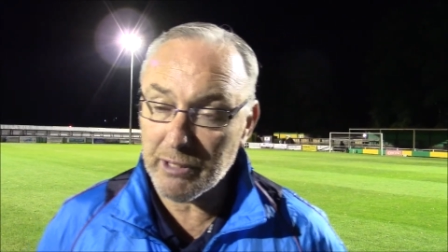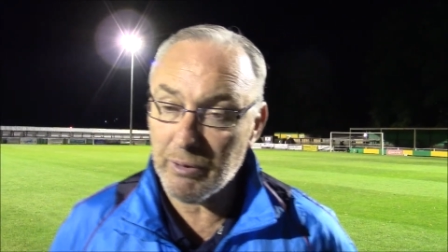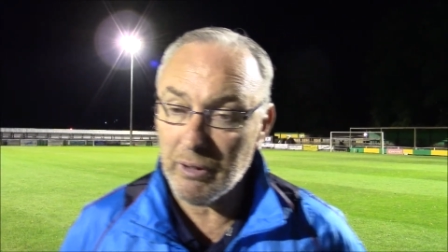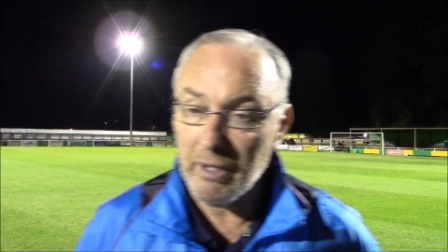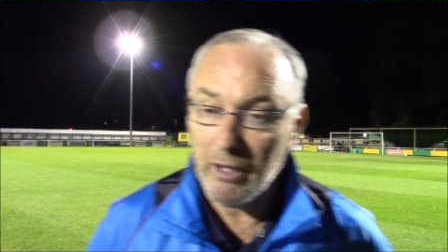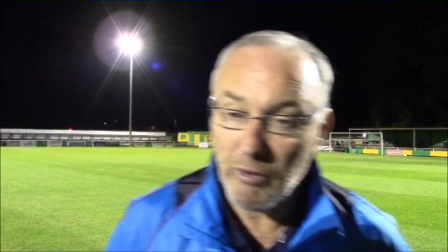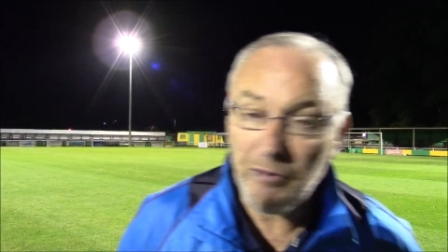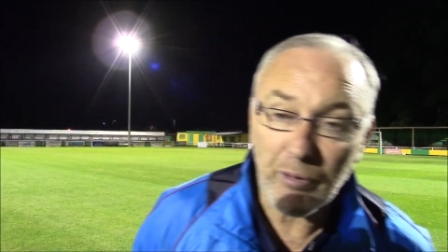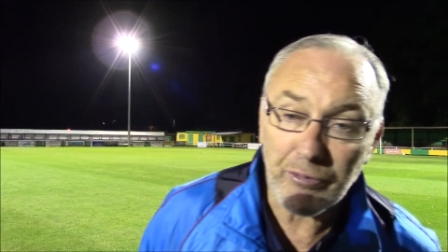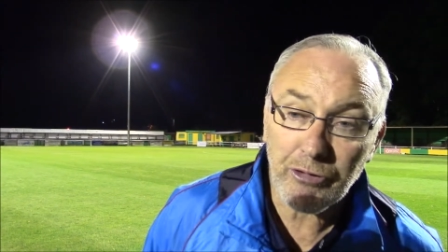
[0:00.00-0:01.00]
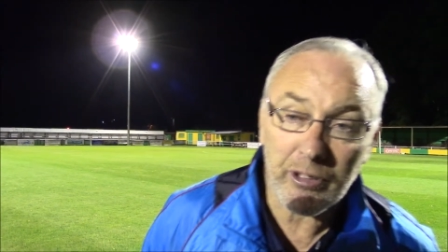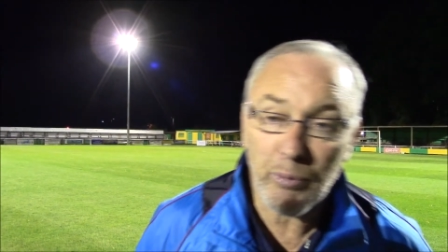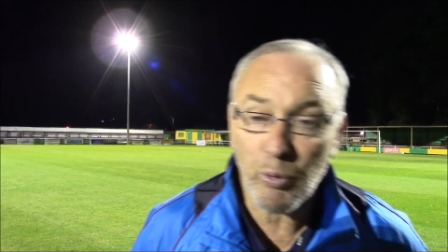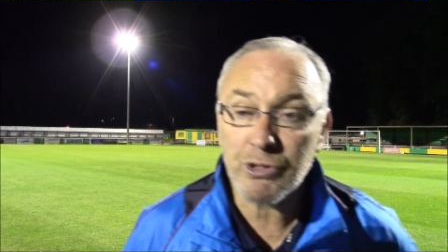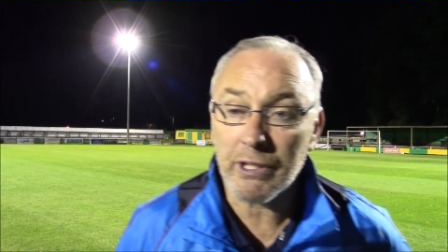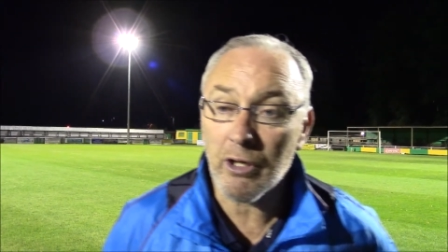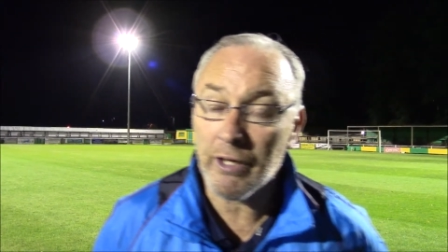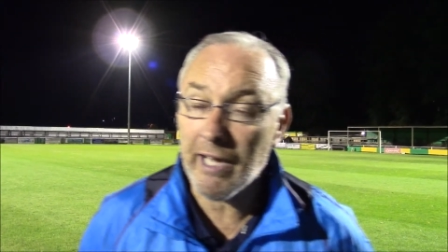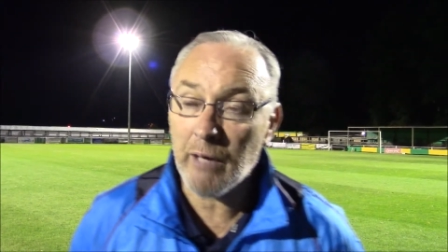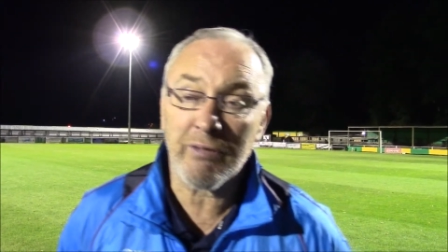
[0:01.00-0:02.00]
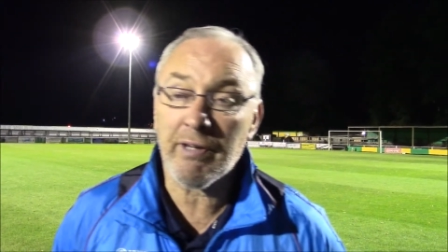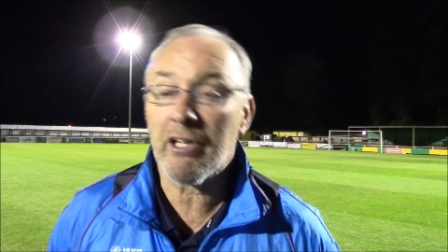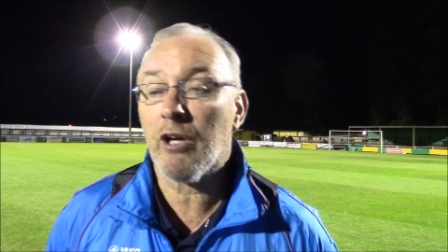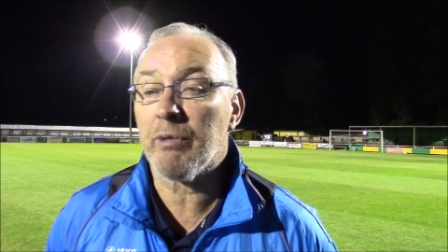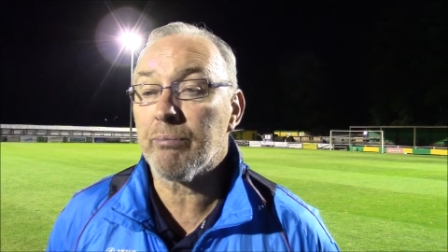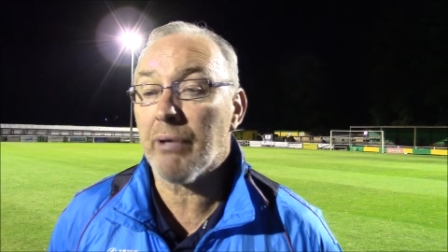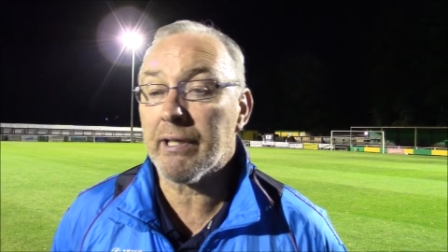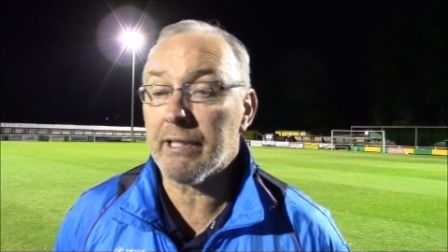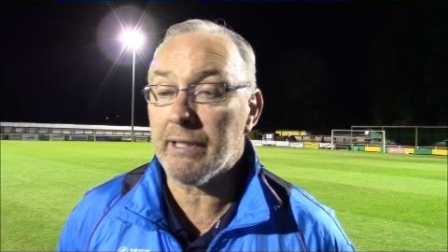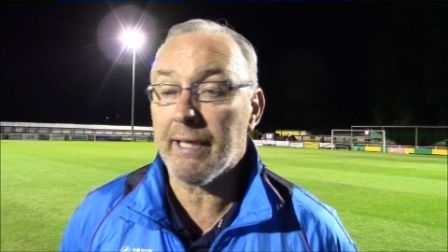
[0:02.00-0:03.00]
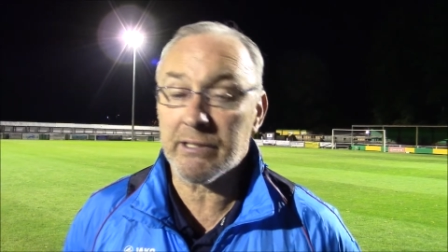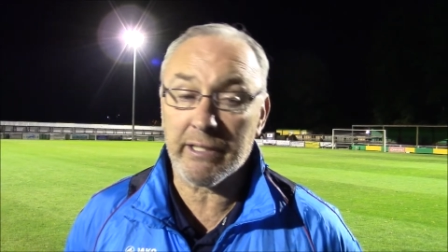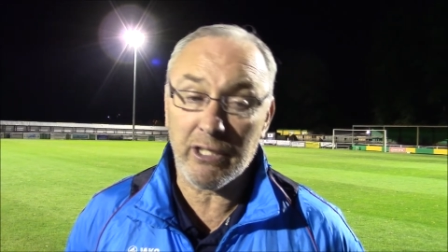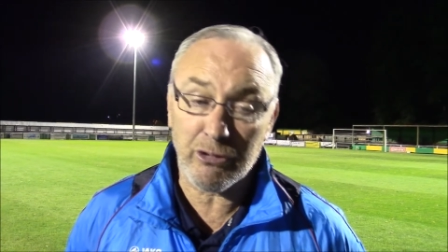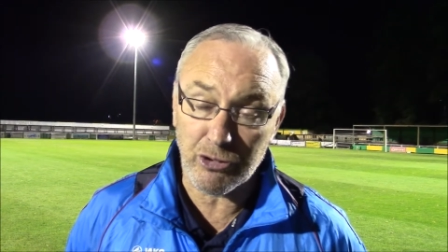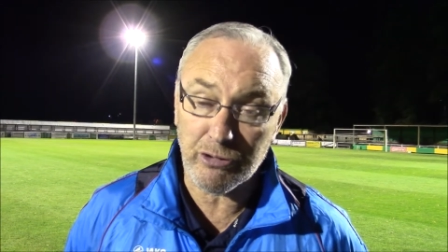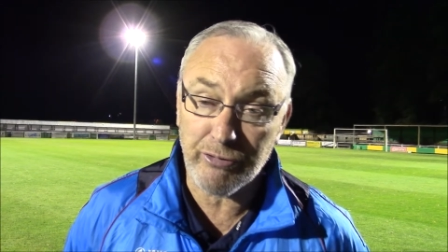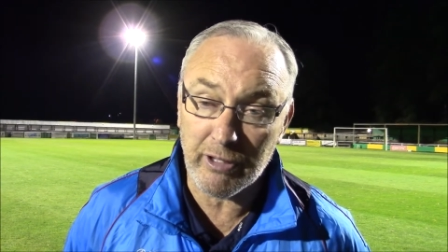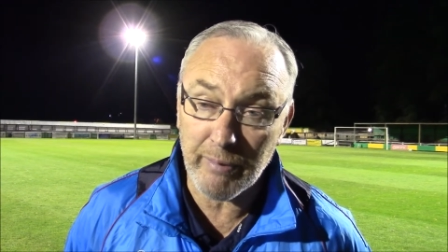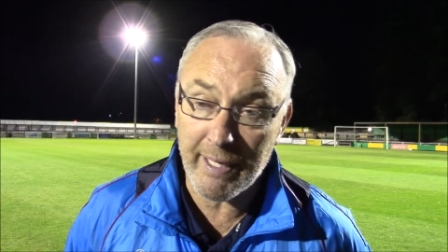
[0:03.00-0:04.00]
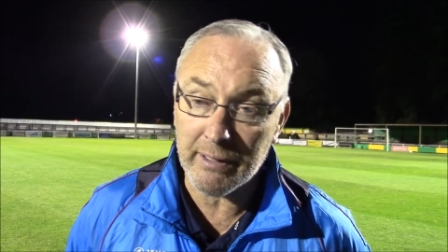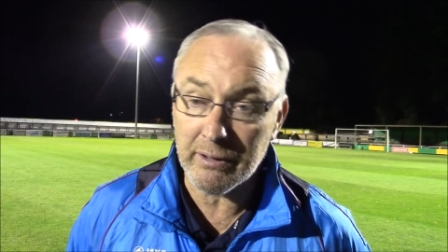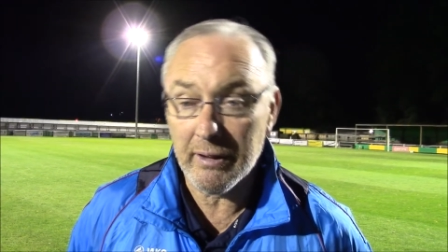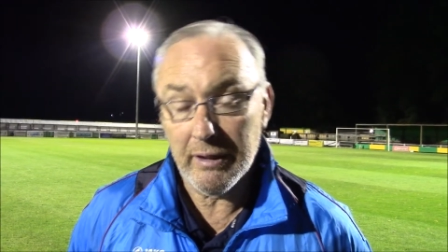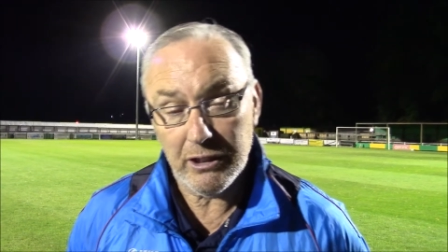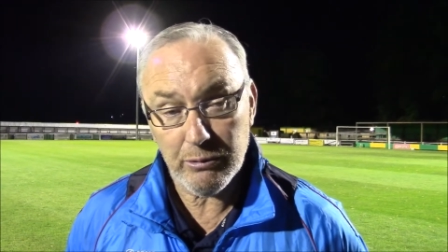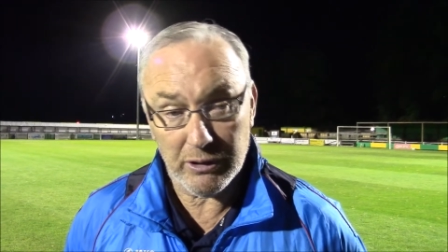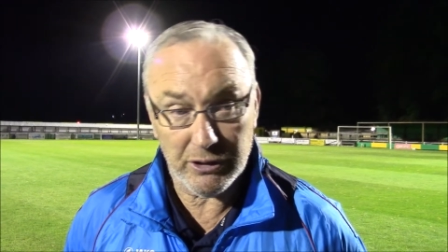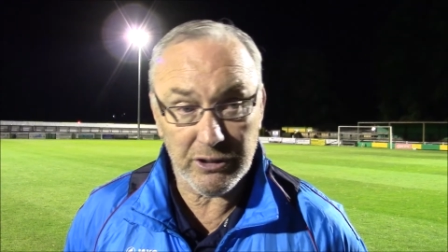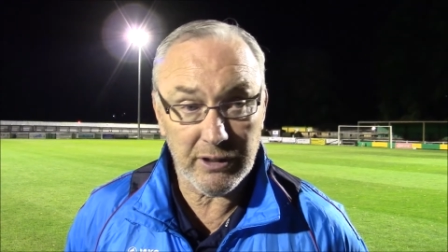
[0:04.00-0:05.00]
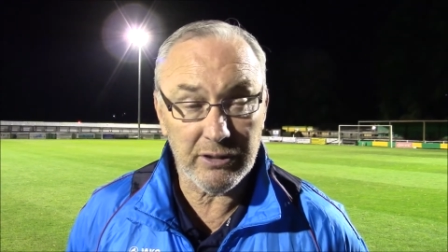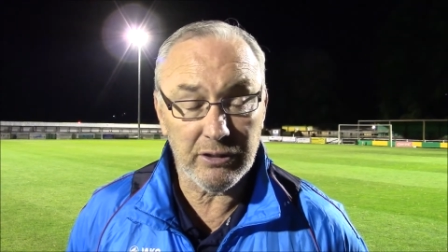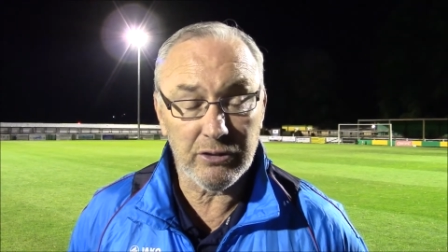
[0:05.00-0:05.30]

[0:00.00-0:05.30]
But we've put 3 balls in like that, and we've had nobody breaking their neck to get across the front man, and that's what I just said to